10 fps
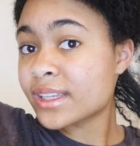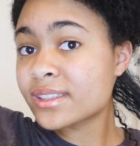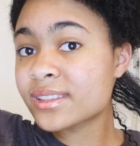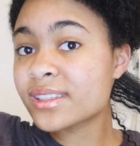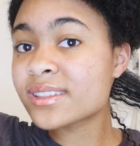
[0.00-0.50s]

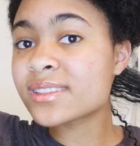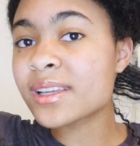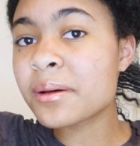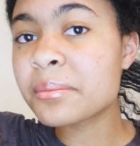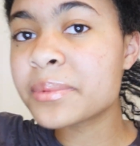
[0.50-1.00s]
this is
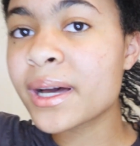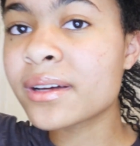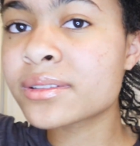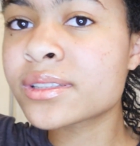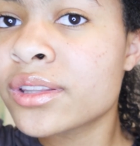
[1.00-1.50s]

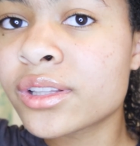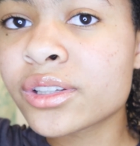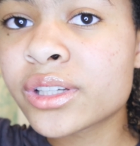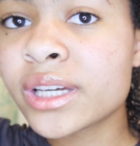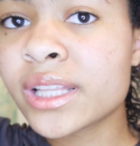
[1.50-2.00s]
about the
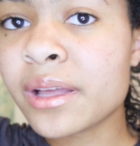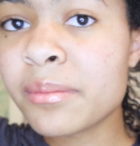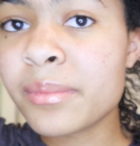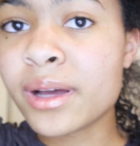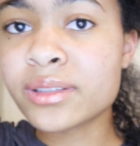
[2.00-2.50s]
good
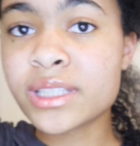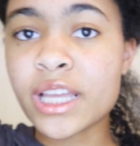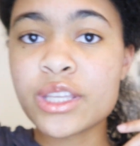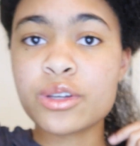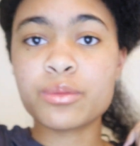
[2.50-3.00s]
amount
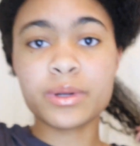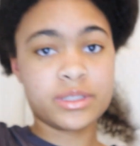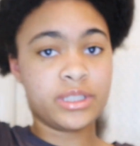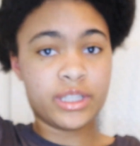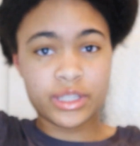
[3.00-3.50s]
that you want to